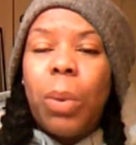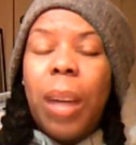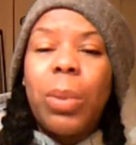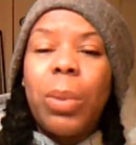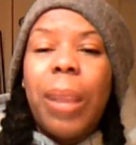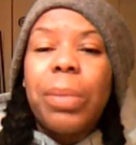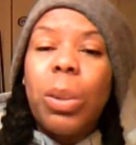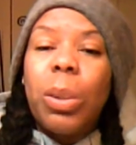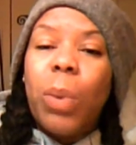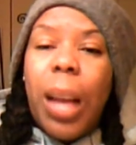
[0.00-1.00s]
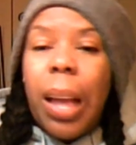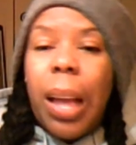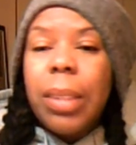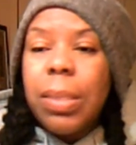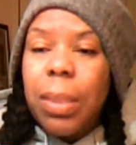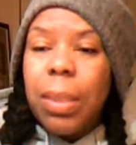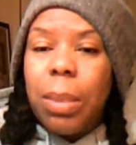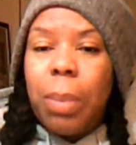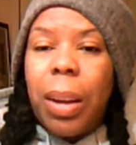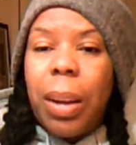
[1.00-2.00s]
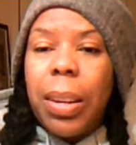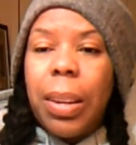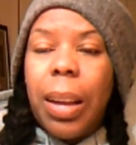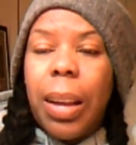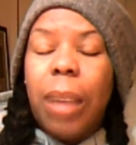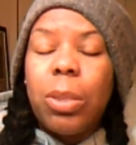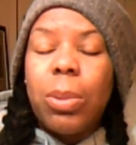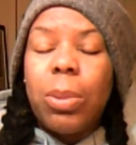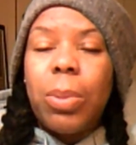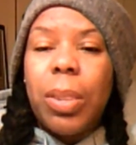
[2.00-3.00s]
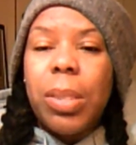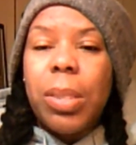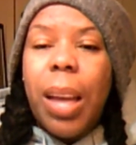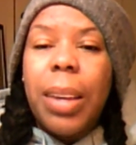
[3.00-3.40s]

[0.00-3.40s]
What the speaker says: I don't have to go ask anybody how to do this.